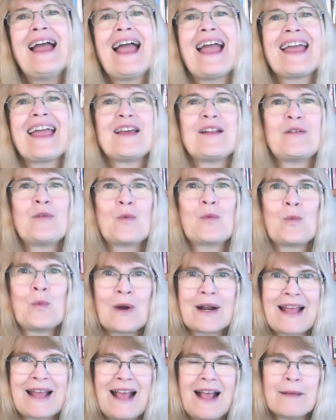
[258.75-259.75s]
And
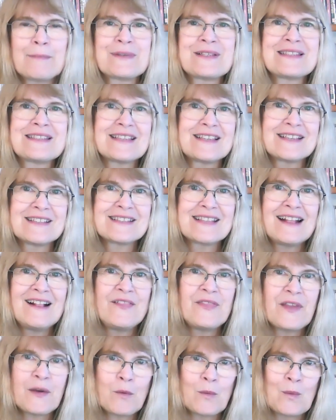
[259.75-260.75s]
what happens is
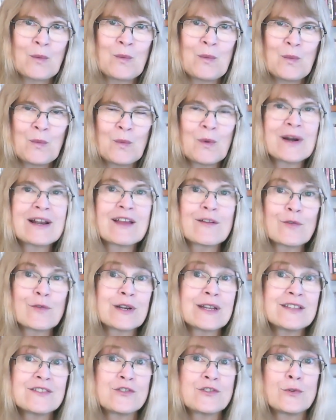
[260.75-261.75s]
that whatever
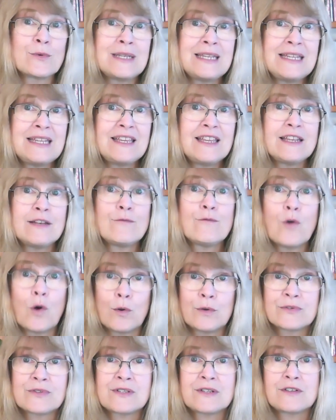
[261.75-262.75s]
it is you need
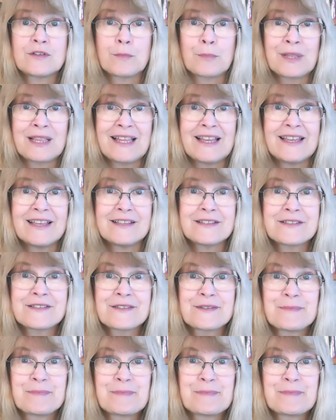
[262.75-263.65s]
falls into place.